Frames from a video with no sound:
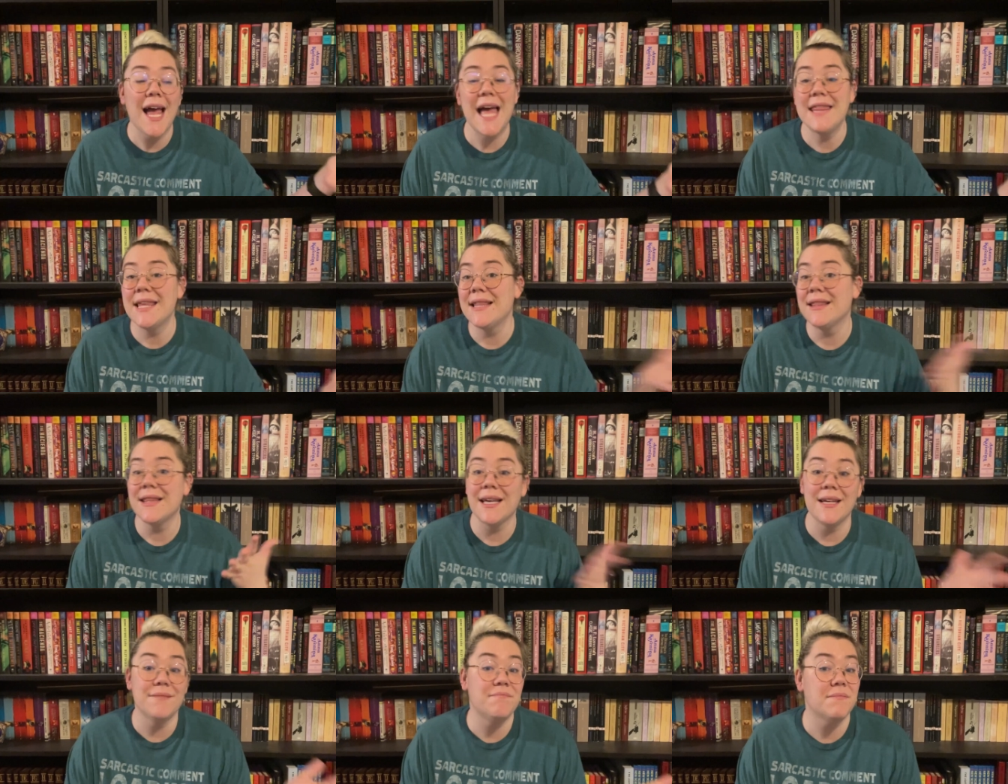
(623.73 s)
and then
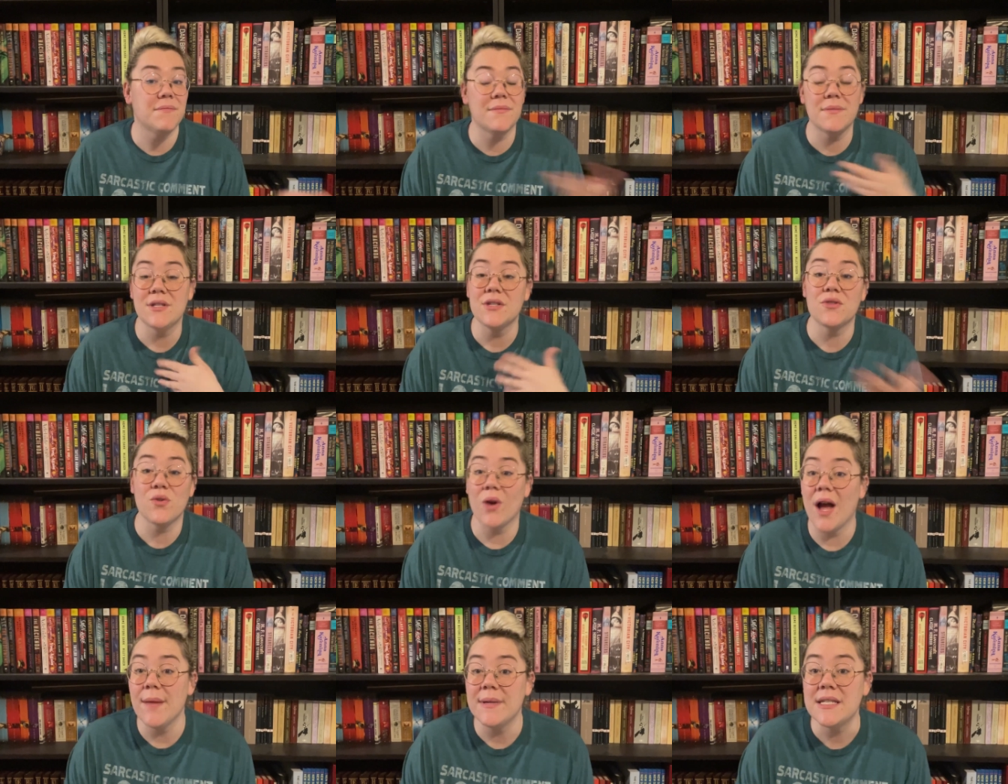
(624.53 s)
they
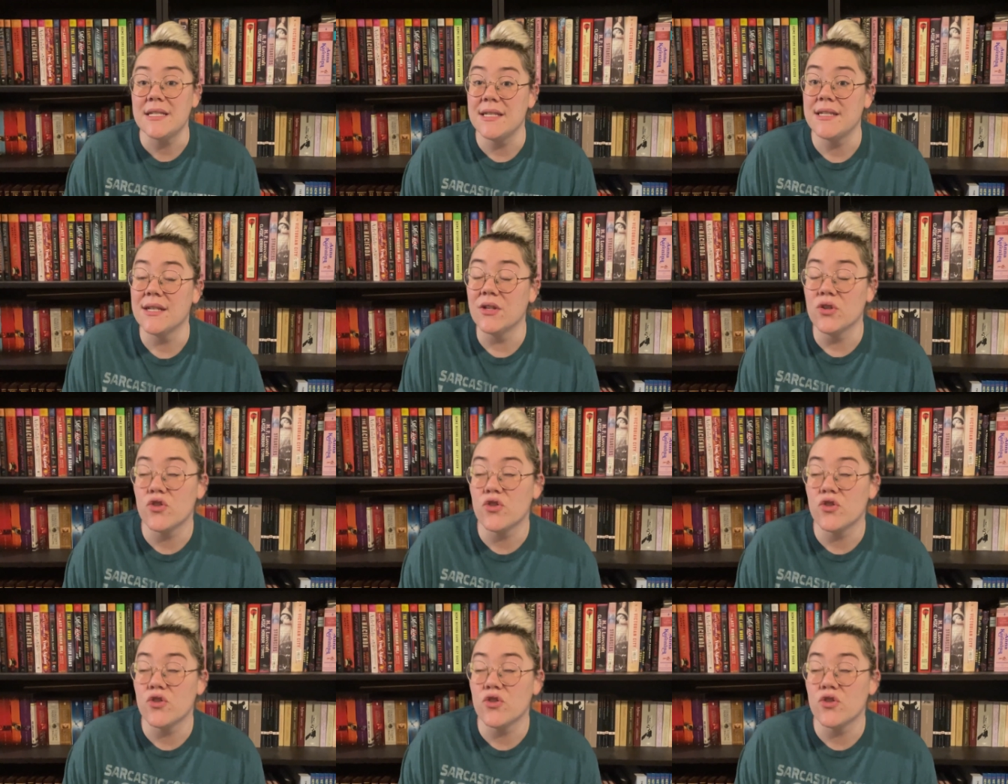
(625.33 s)
describe in detail a